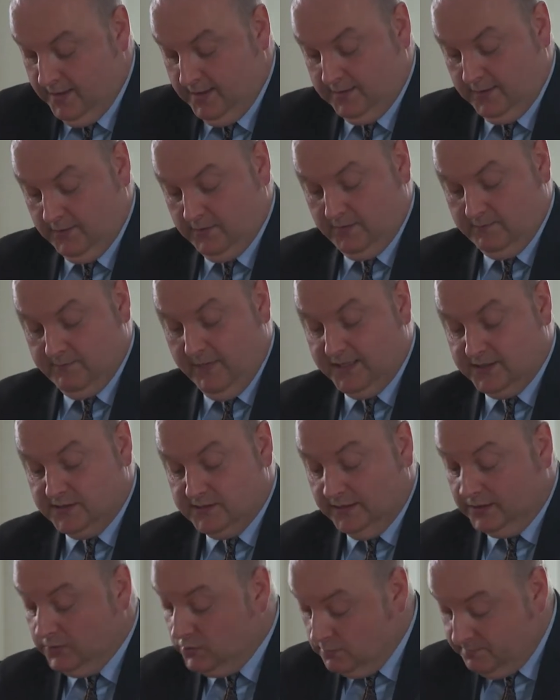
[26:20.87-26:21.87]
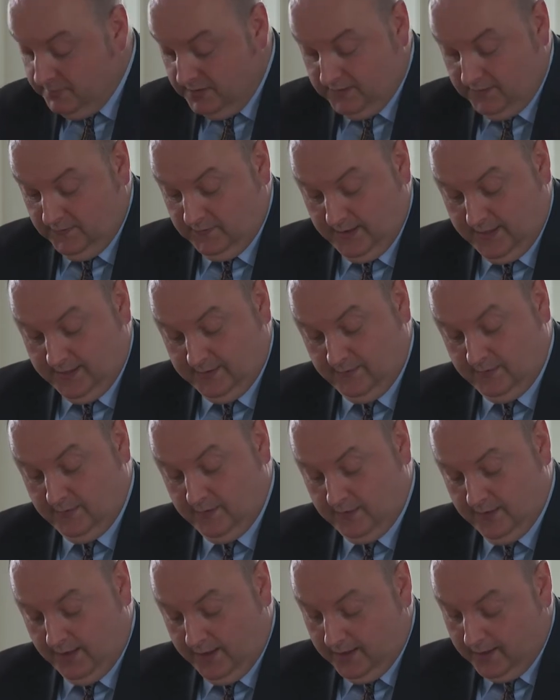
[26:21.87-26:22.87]
There is much that could be discussed
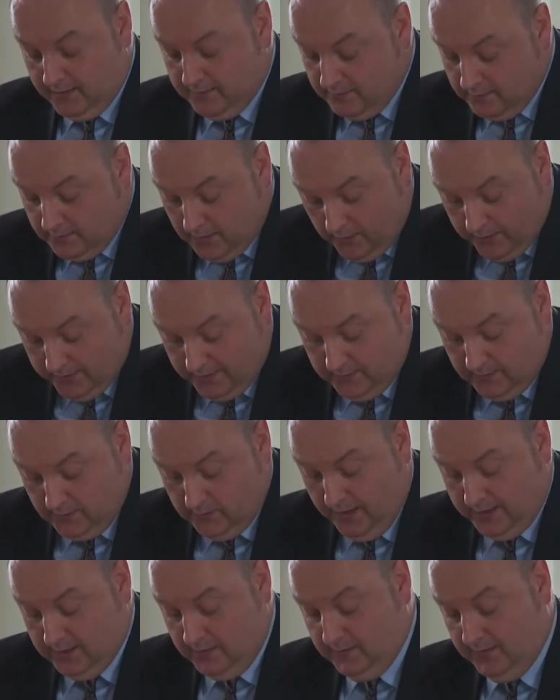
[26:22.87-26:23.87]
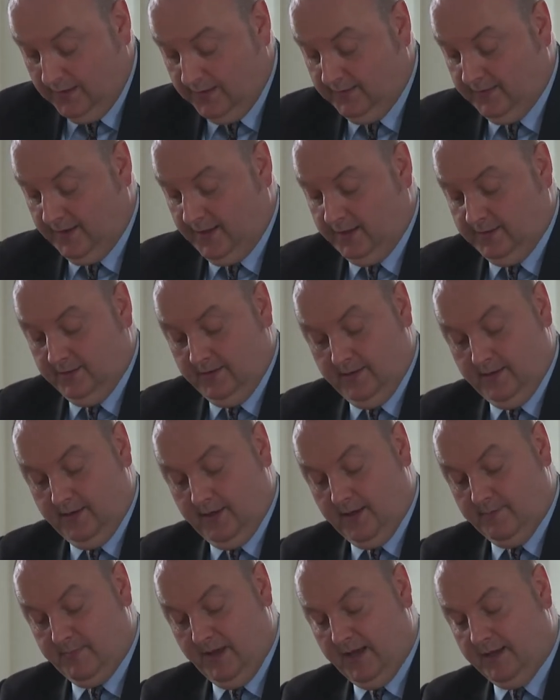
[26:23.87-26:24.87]
going into greater detail
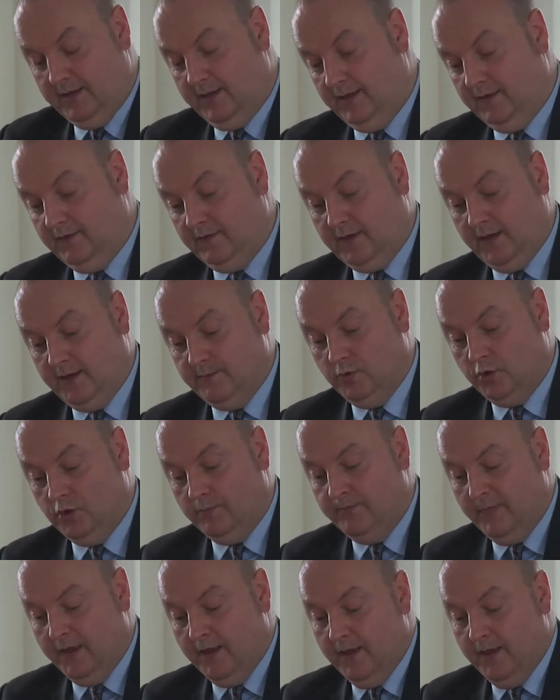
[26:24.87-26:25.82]
about East Timor,